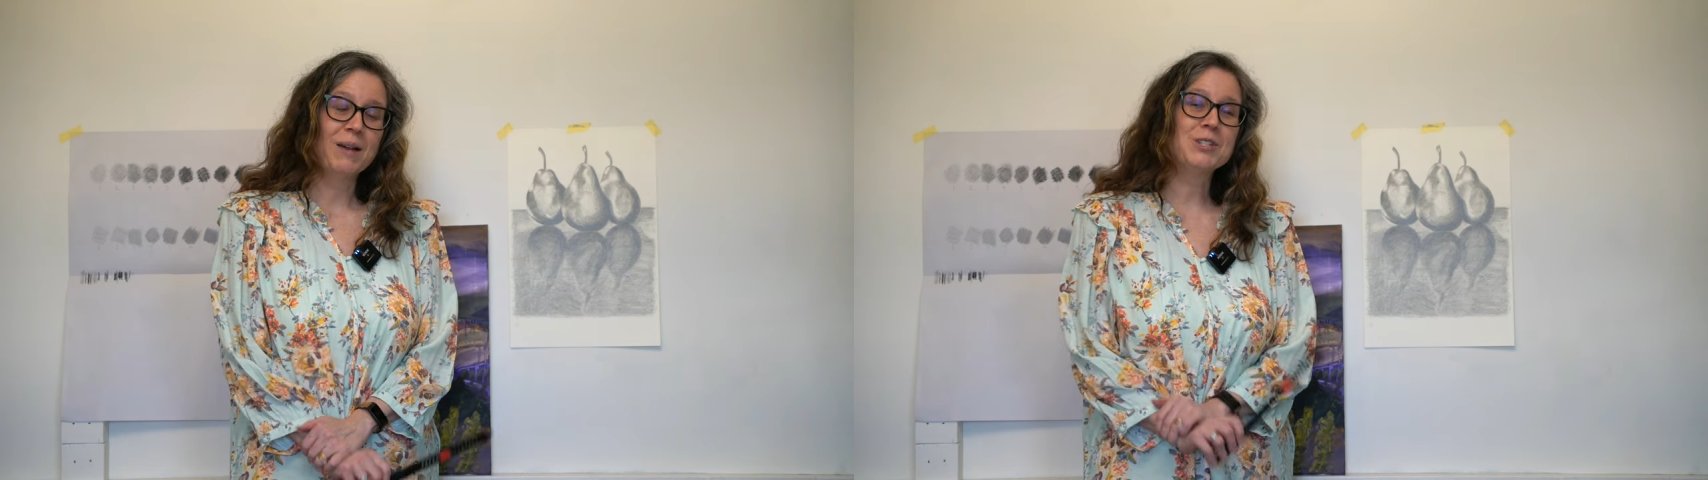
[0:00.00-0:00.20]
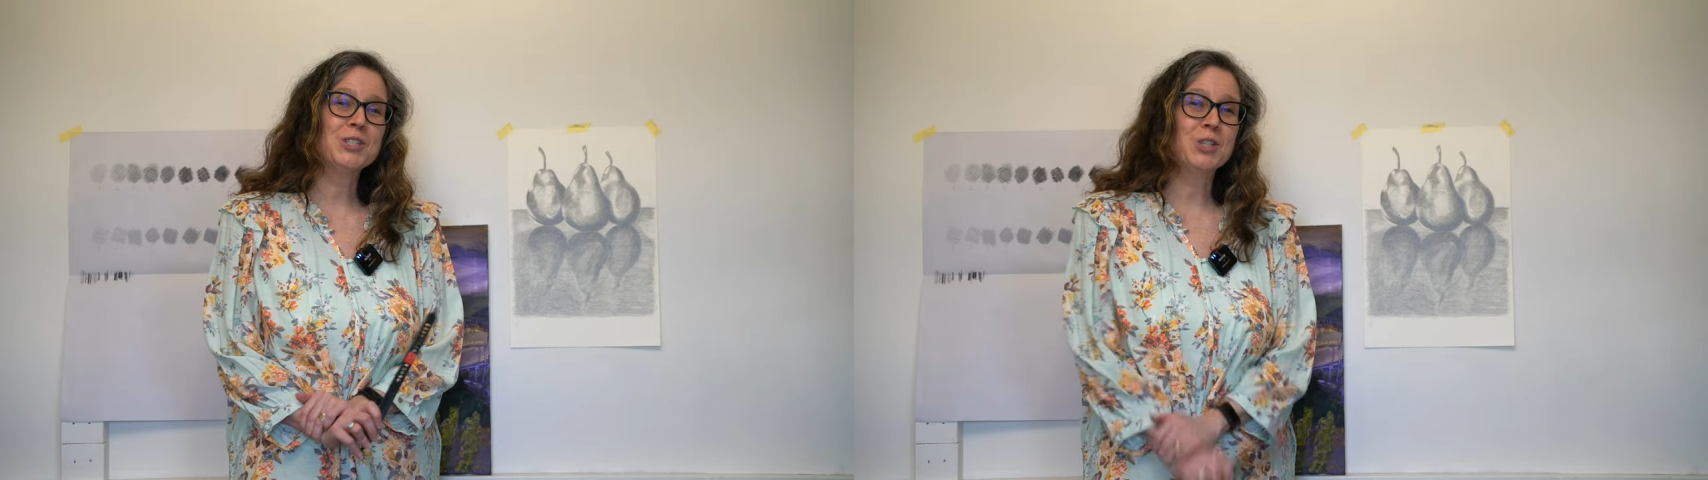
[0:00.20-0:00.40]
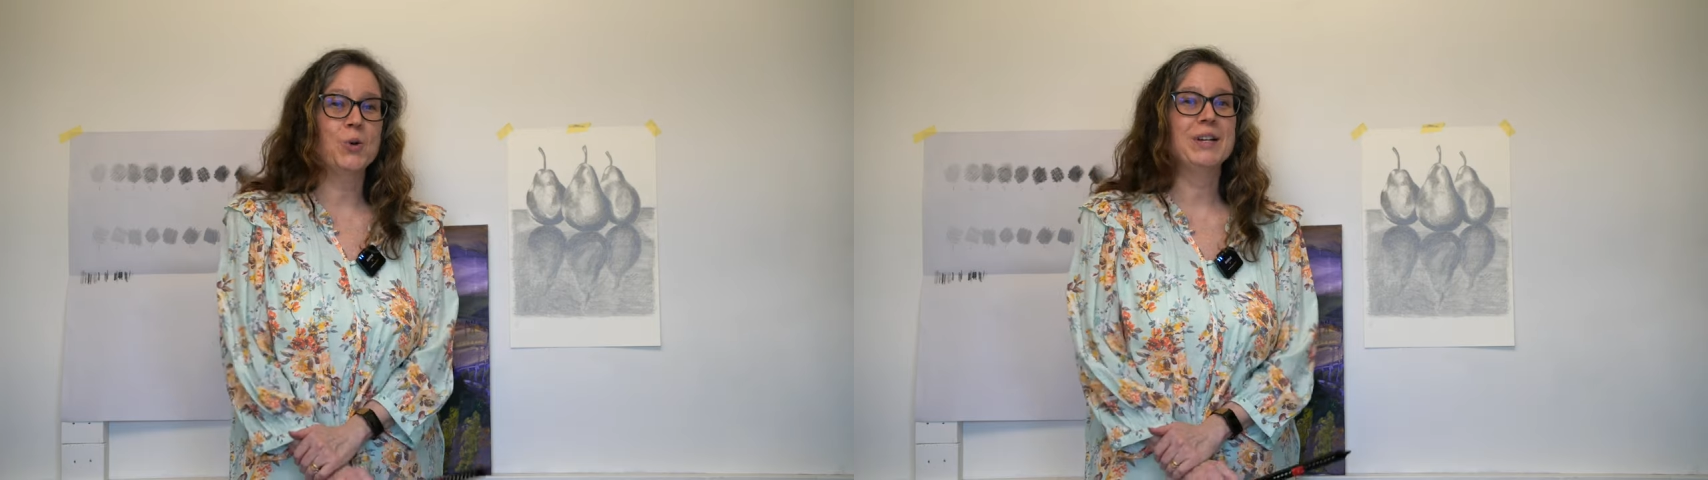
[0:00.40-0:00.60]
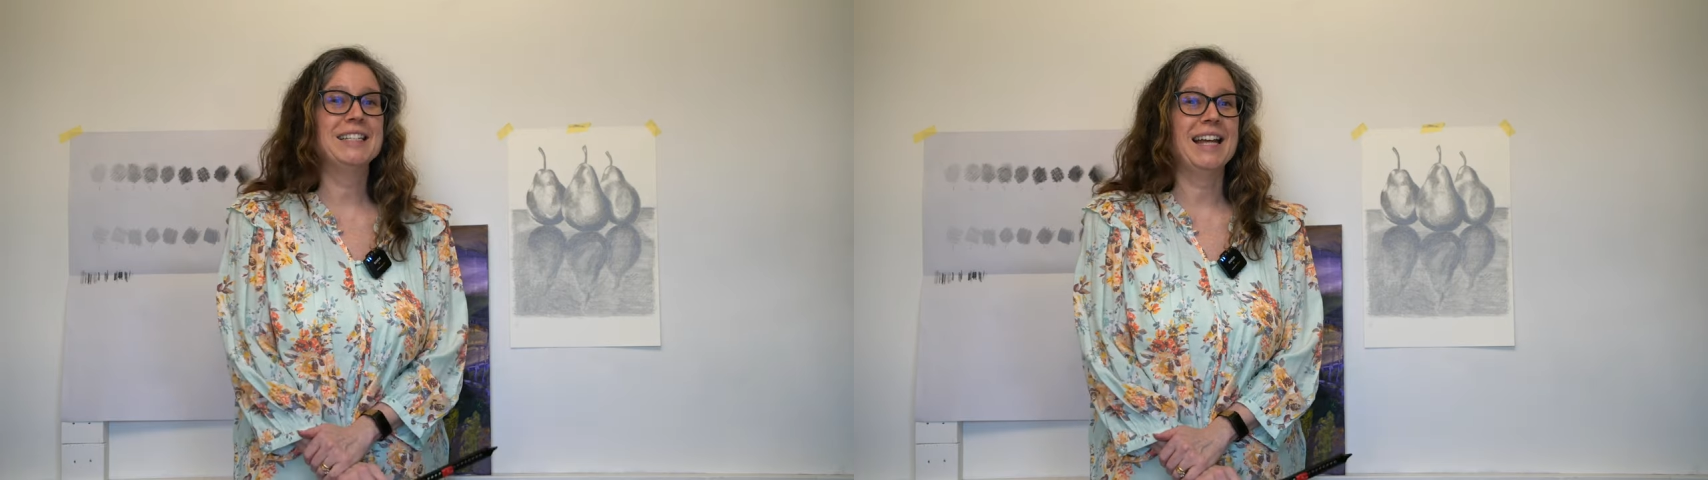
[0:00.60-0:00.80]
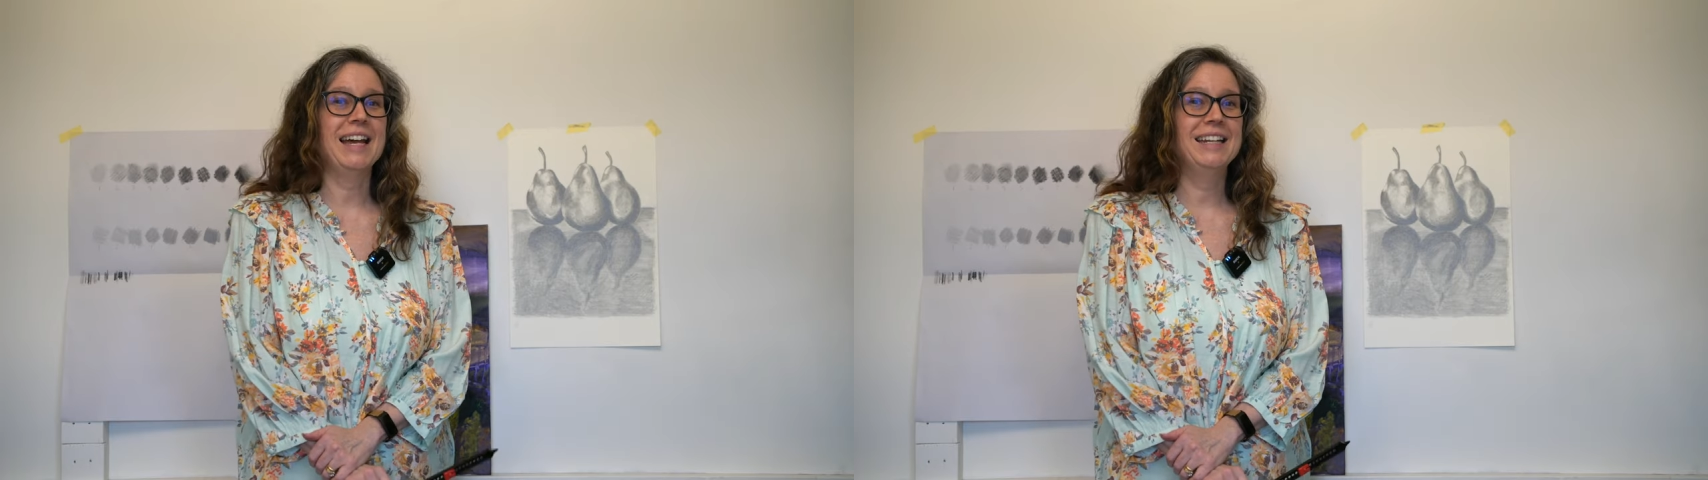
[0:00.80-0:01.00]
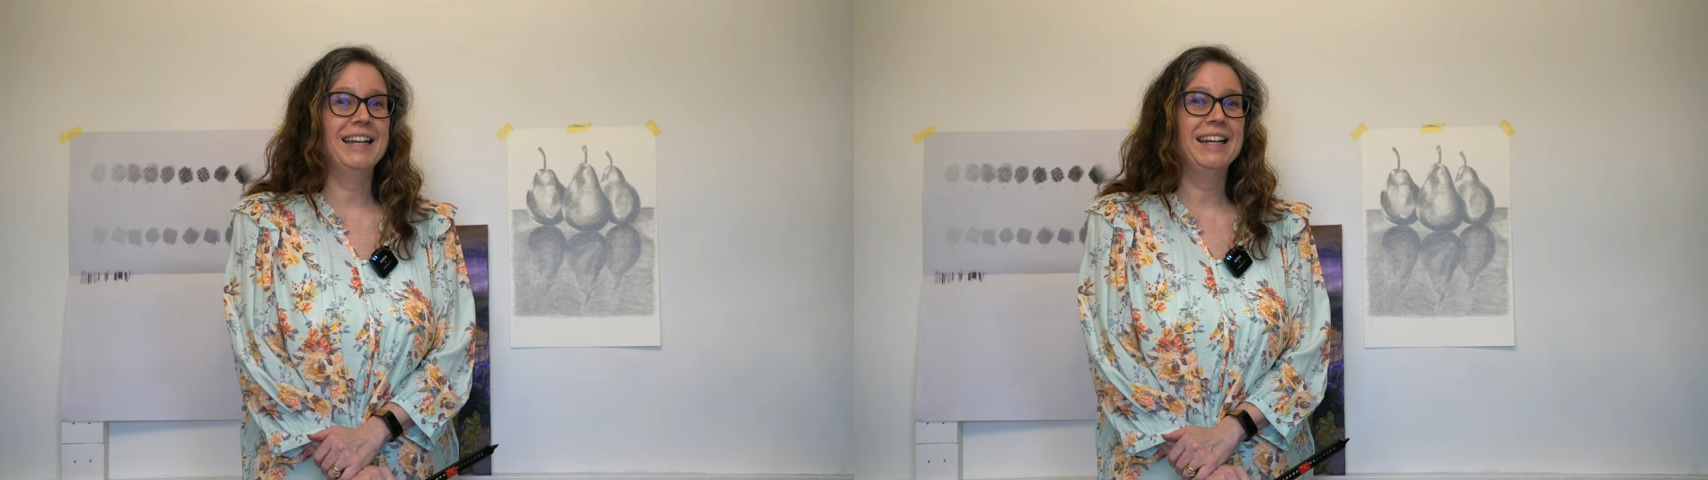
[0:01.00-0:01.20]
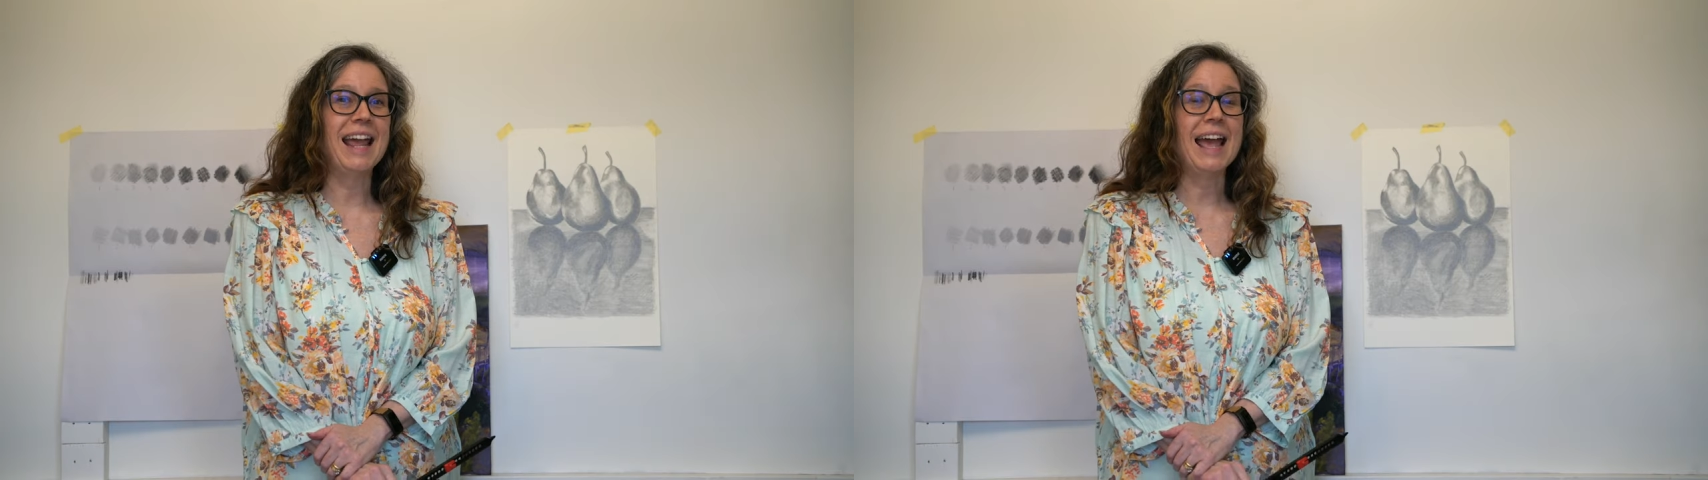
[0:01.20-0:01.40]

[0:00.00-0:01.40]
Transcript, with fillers: I'm so excited.